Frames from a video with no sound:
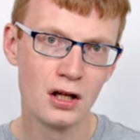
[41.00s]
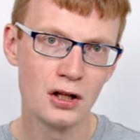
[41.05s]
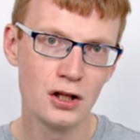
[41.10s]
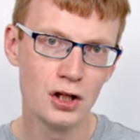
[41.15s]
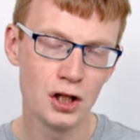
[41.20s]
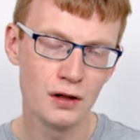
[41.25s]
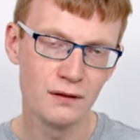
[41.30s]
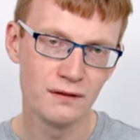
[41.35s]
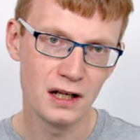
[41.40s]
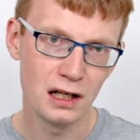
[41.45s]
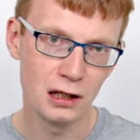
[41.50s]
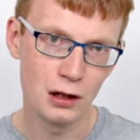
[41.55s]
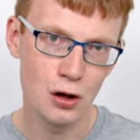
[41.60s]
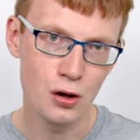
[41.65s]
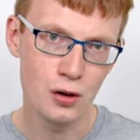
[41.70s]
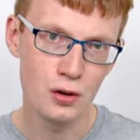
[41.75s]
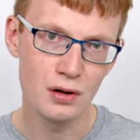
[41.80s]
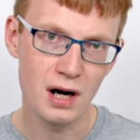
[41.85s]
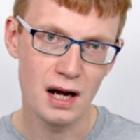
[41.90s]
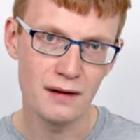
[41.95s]
You can fit
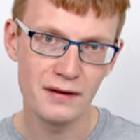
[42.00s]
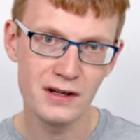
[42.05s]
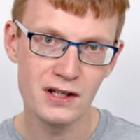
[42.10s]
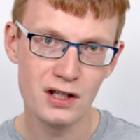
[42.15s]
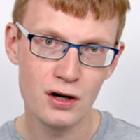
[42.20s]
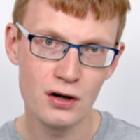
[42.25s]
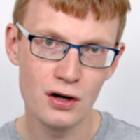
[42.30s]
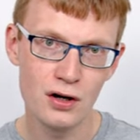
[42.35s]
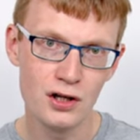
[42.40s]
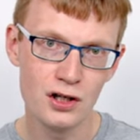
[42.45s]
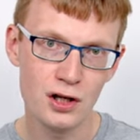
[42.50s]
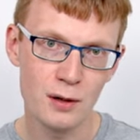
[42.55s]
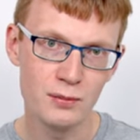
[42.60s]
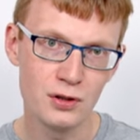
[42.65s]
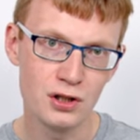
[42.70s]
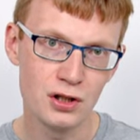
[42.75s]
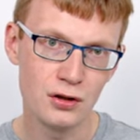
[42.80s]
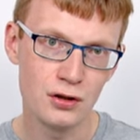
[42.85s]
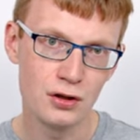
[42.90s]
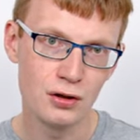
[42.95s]
long graphics cards
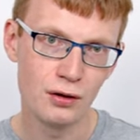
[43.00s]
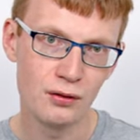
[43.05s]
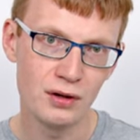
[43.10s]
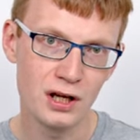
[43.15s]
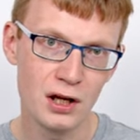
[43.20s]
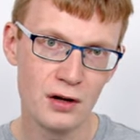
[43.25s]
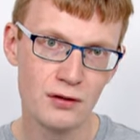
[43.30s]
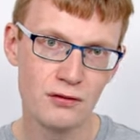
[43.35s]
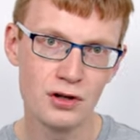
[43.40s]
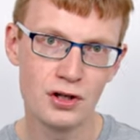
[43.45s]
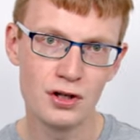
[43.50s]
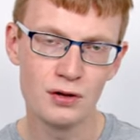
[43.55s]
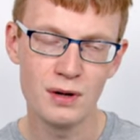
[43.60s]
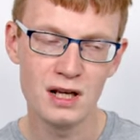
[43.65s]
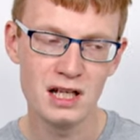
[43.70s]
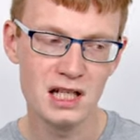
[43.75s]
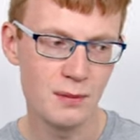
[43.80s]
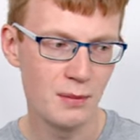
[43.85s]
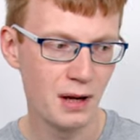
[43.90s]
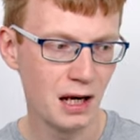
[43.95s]
up to
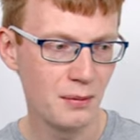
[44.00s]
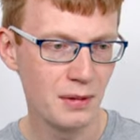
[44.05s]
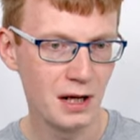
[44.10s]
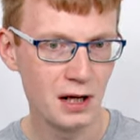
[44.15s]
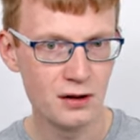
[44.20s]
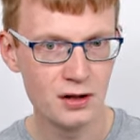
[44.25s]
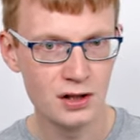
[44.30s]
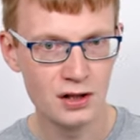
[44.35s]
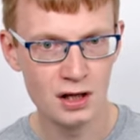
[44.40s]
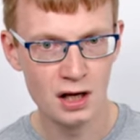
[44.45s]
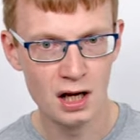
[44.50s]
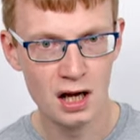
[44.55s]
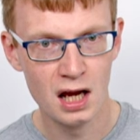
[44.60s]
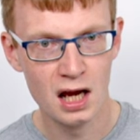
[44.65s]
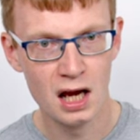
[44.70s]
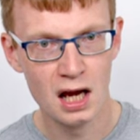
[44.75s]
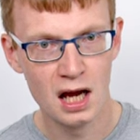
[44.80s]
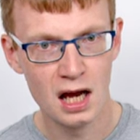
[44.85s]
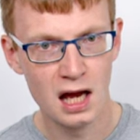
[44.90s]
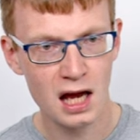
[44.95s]
320 millimeters,
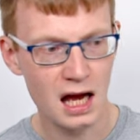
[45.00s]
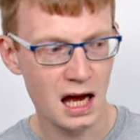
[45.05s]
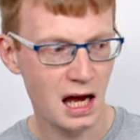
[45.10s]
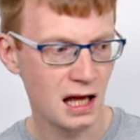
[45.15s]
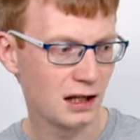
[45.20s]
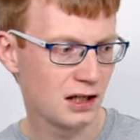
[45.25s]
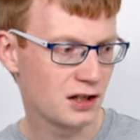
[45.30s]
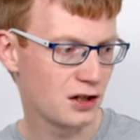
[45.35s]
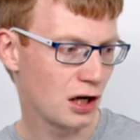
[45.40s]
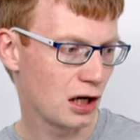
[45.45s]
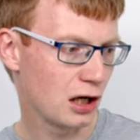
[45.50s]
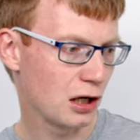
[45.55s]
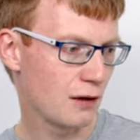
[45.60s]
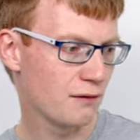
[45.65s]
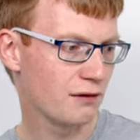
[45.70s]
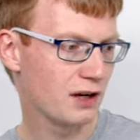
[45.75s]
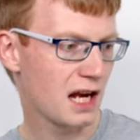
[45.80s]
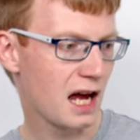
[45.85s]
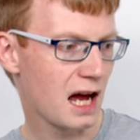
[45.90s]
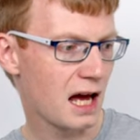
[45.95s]
and it's got a
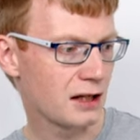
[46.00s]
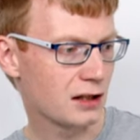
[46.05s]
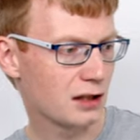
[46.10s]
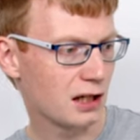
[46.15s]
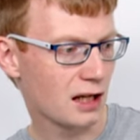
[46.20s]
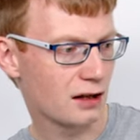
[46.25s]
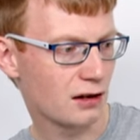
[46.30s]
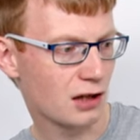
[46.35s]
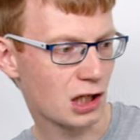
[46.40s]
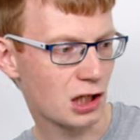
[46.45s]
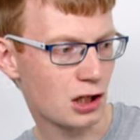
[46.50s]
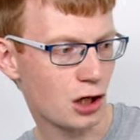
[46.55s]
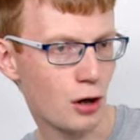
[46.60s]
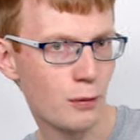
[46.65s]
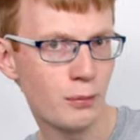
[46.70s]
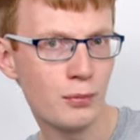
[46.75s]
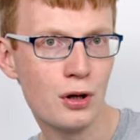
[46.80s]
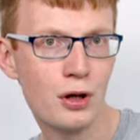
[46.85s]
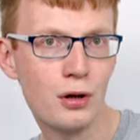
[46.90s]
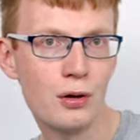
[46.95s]
lovely handle at the
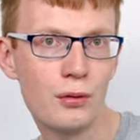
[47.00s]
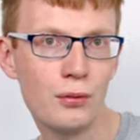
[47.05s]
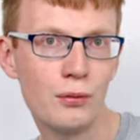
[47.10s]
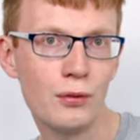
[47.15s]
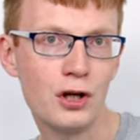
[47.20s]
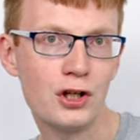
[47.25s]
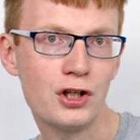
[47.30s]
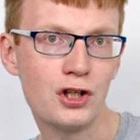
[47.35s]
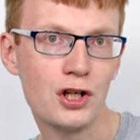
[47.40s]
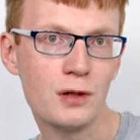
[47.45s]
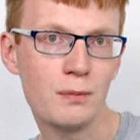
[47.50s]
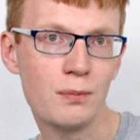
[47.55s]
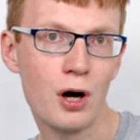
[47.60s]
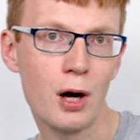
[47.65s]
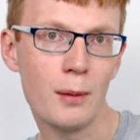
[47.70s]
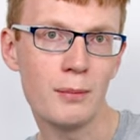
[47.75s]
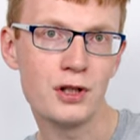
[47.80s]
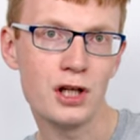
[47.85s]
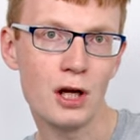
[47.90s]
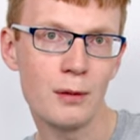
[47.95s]
top, which just
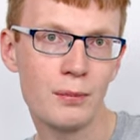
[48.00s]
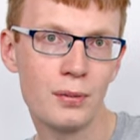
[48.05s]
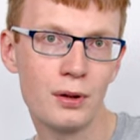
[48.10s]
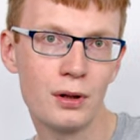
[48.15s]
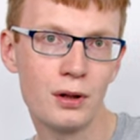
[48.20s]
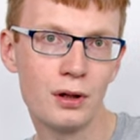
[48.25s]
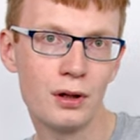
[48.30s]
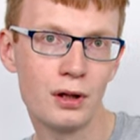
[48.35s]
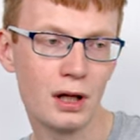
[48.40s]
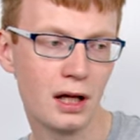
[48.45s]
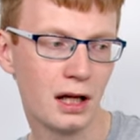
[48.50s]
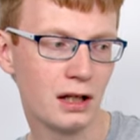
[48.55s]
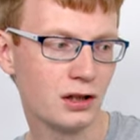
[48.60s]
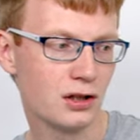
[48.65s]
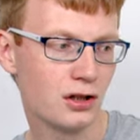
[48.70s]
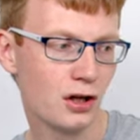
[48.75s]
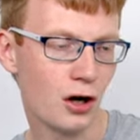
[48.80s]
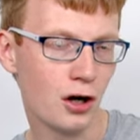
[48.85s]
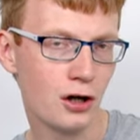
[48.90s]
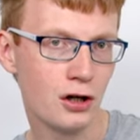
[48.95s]
pops up
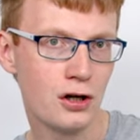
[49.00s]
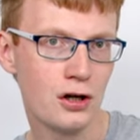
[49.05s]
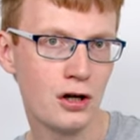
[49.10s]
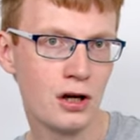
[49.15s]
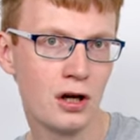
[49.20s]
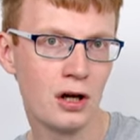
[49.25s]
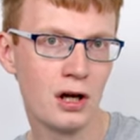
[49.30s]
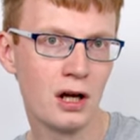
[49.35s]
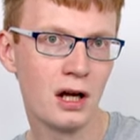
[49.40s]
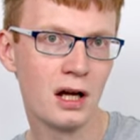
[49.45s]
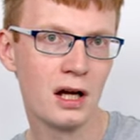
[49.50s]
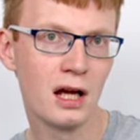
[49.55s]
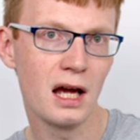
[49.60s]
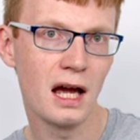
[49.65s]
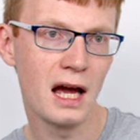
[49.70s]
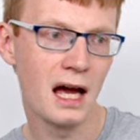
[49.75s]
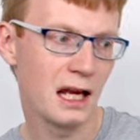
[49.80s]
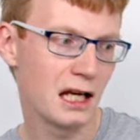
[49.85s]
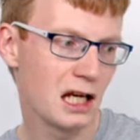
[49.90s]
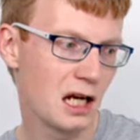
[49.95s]
and down,
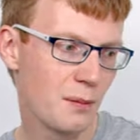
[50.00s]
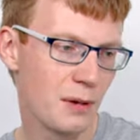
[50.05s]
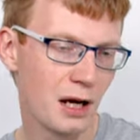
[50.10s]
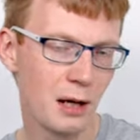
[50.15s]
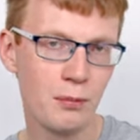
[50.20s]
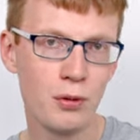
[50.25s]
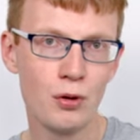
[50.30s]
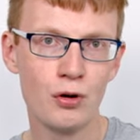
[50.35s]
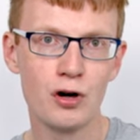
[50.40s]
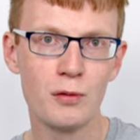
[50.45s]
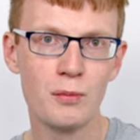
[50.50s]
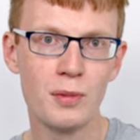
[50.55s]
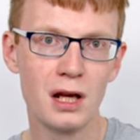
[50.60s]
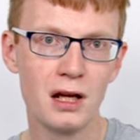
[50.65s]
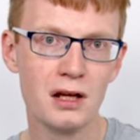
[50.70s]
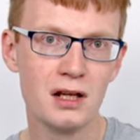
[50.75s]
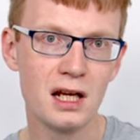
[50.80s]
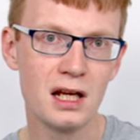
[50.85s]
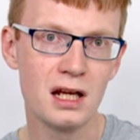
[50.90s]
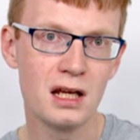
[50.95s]
adding a bit of
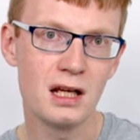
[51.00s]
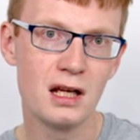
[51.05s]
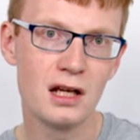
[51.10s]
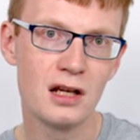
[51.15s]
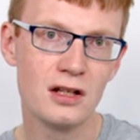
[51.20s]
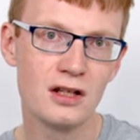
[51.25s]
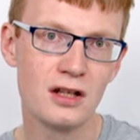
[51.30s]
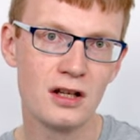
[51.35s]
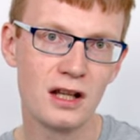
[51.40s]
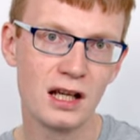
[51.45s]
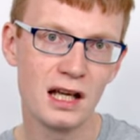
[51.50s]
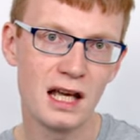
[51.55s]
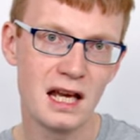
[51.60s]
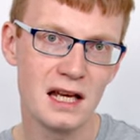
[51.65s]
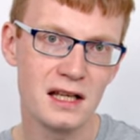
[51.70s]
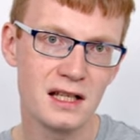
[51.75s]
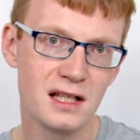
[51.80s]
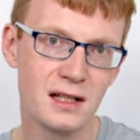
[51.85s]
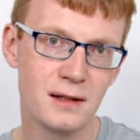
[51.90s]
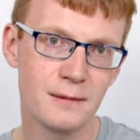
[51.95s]
portability to the
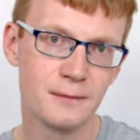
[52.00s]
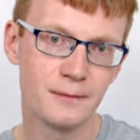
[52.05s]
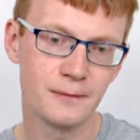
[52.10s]
case.